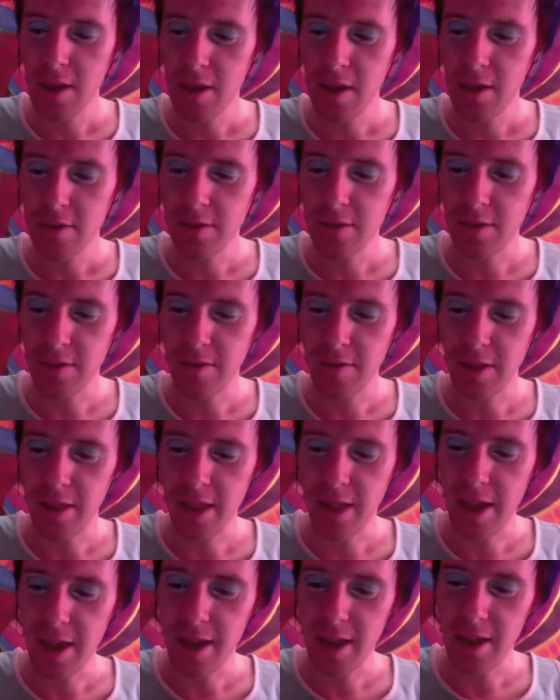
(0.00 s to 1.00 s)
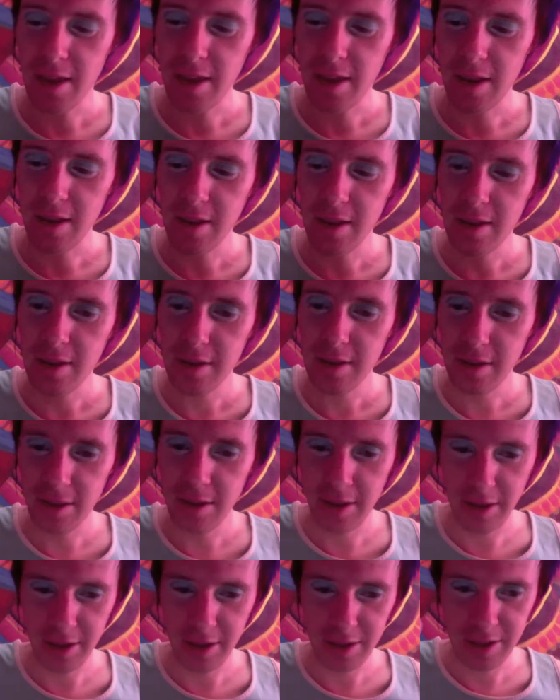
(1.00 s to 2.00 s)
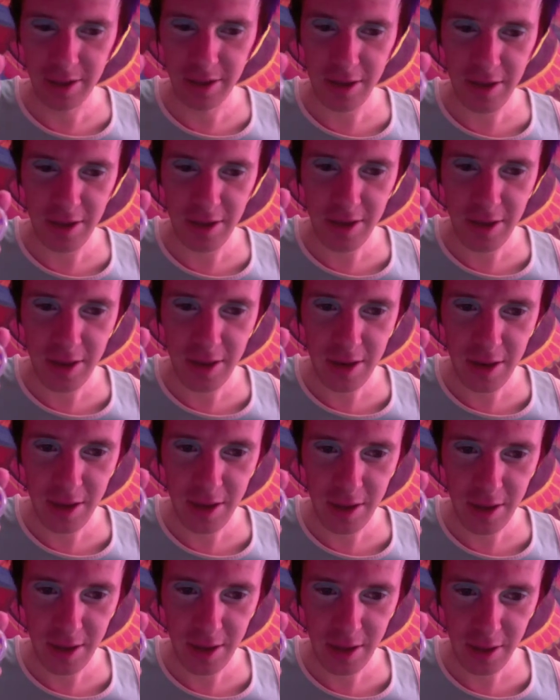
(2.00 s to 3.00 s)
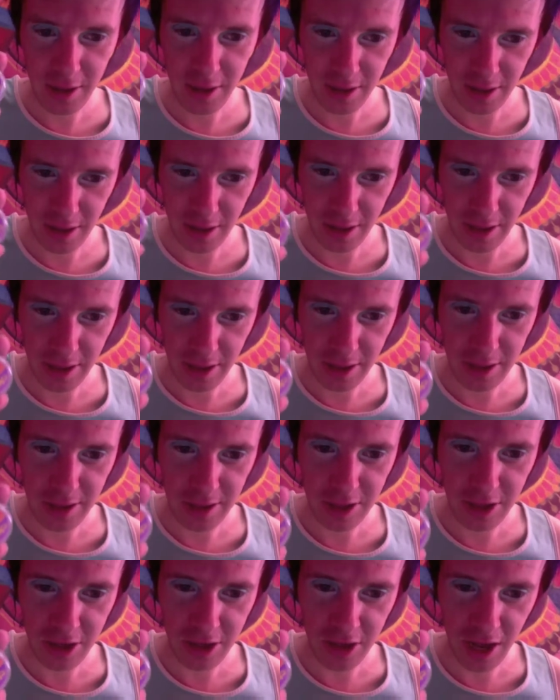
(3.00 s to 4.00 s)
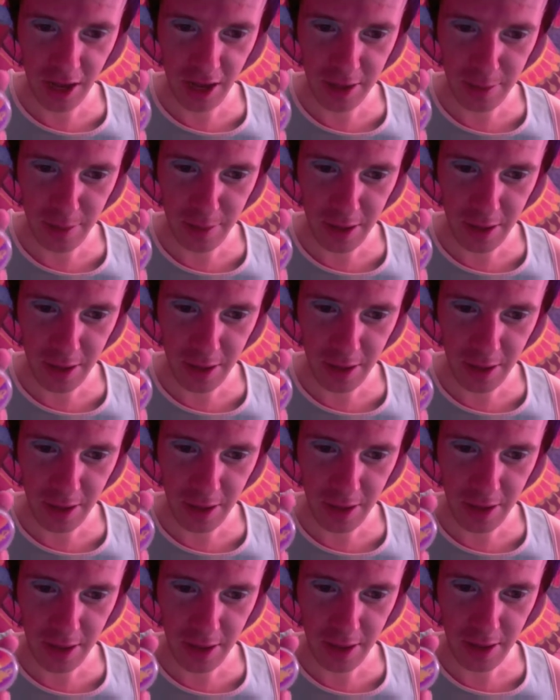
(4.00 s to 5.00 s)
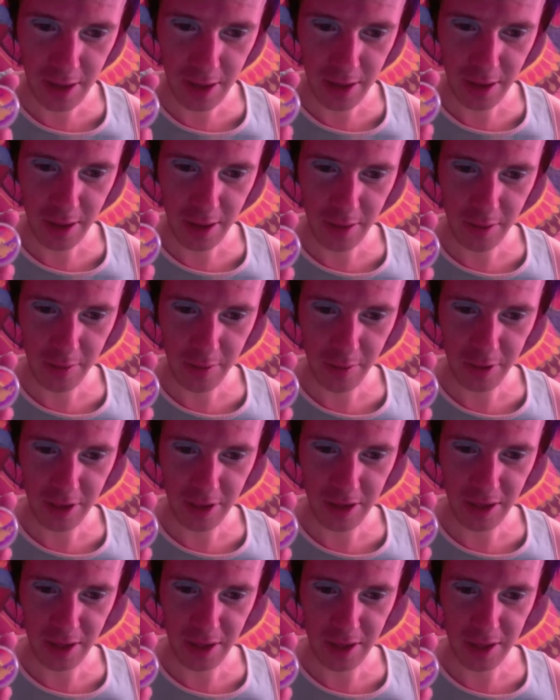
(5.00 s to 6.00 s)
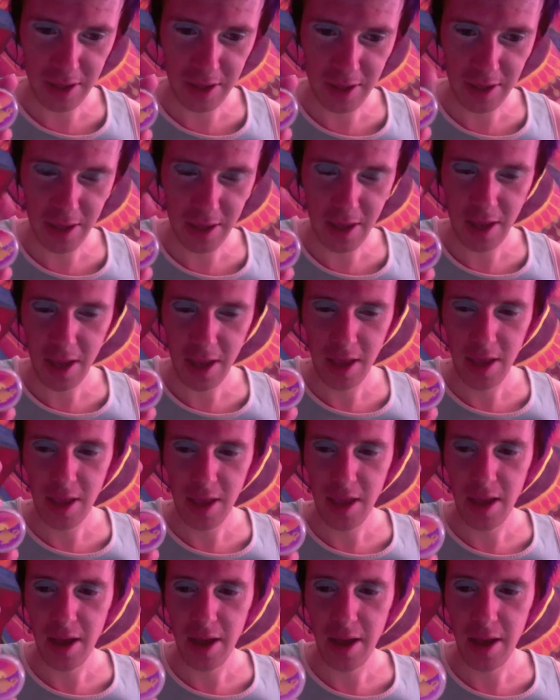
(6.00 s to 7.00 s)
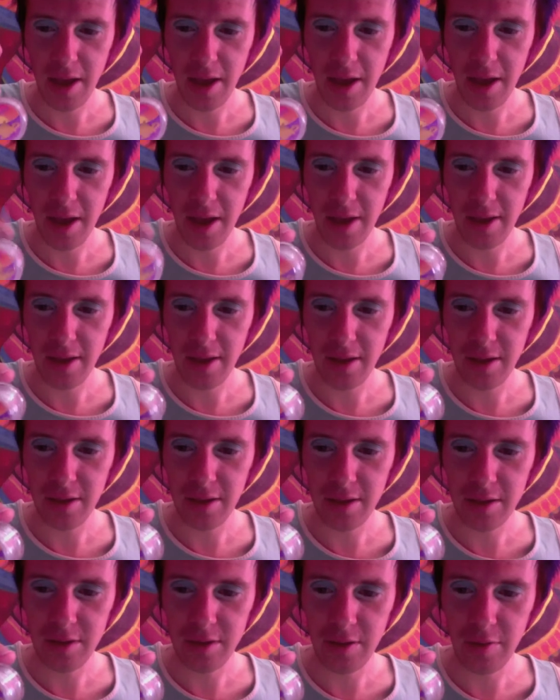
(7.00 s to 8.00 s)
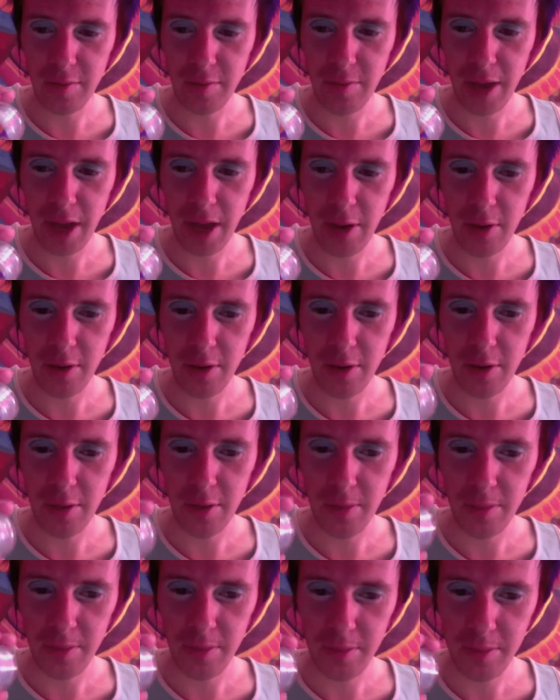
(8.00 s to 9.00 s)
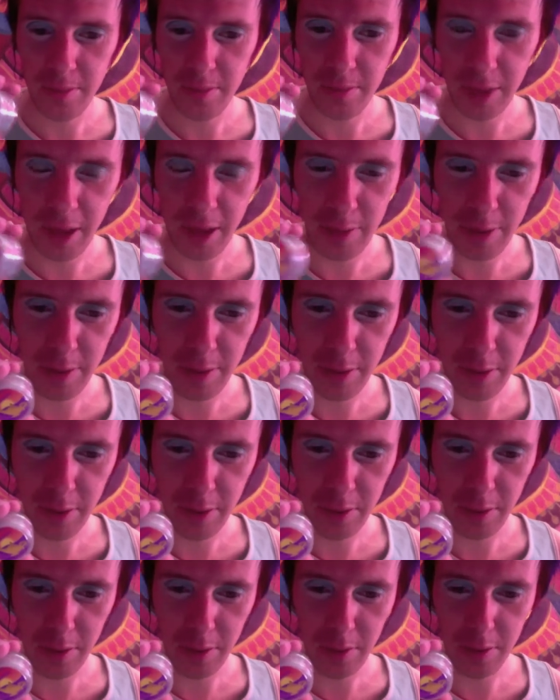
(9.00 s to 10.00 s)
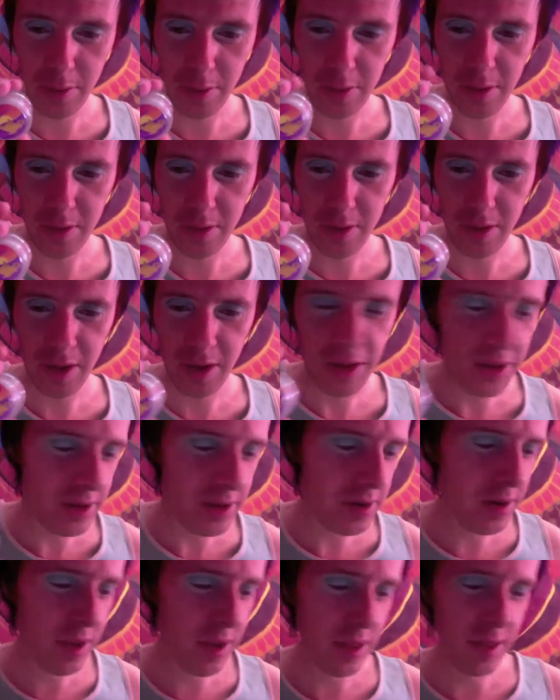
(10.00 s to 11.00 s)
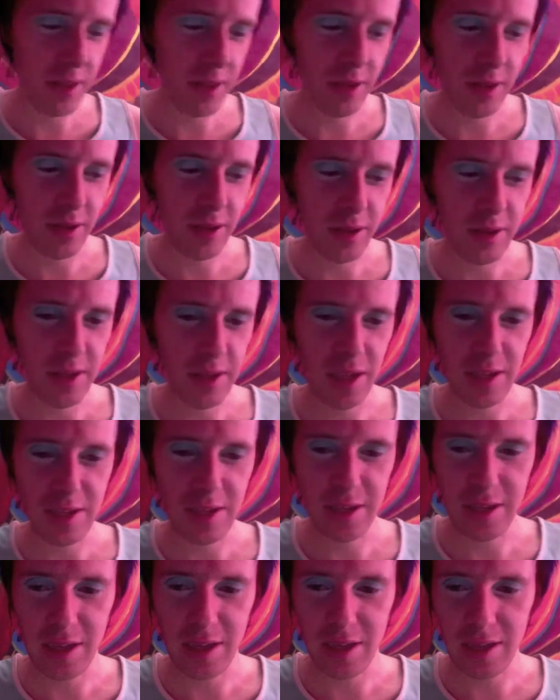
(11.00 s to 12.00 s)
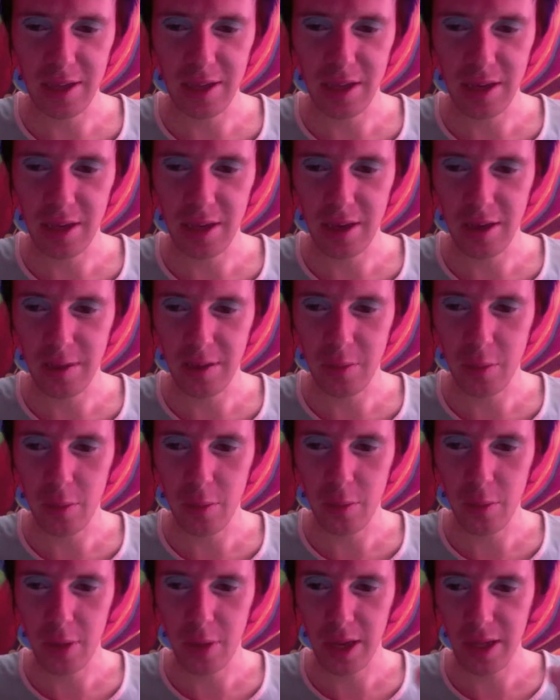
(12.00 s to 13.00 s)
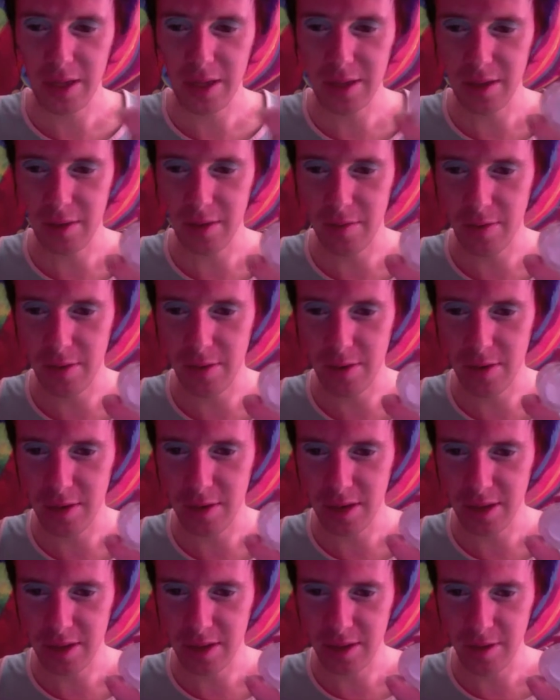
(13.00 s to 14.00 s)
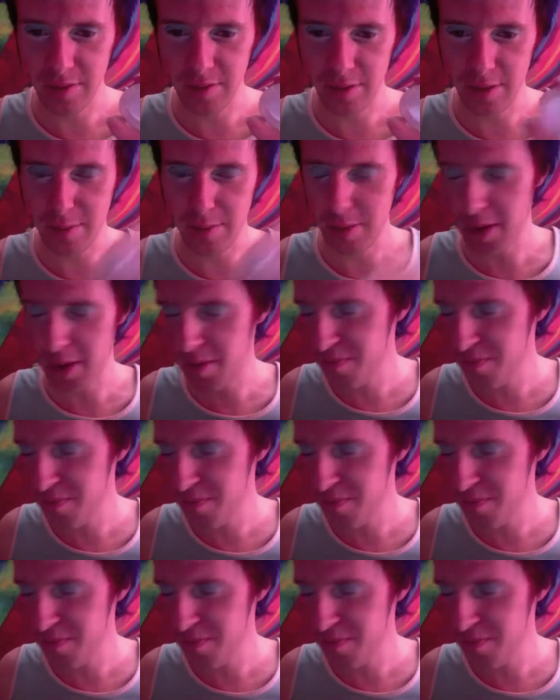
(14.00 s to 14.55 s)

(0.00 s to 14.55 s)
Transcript: sort of Aladdin collection is JASMINE, which is sort of powder baby blue color, and the SATINE is like a white silver. It's silver, but